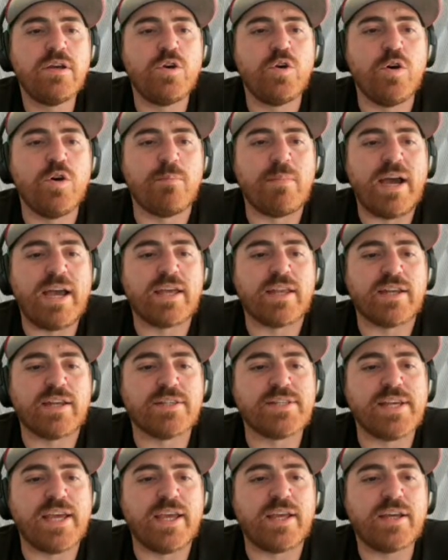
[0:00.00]
Who am I going to
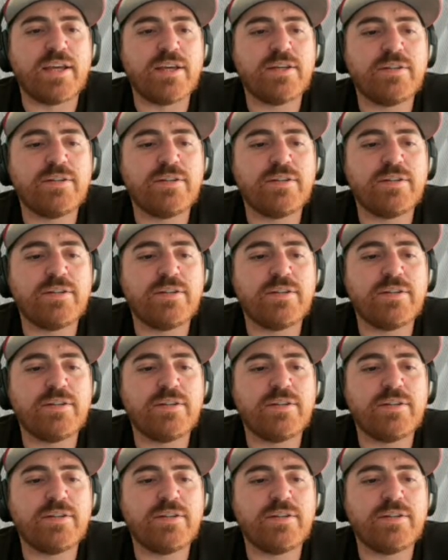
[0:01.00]
take?